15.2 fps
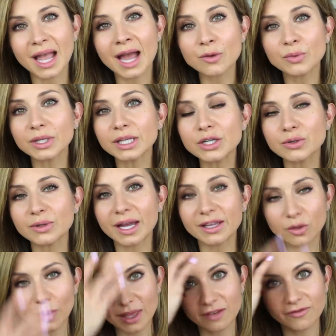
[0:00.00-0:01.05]
I really do
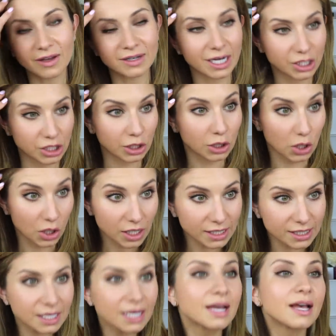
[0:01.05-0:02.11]
like the way the foundation
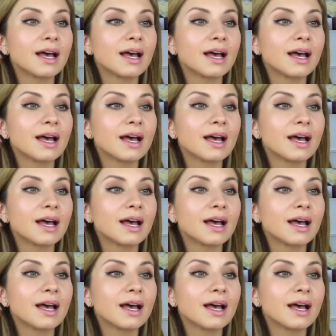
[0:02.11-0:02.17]
looks.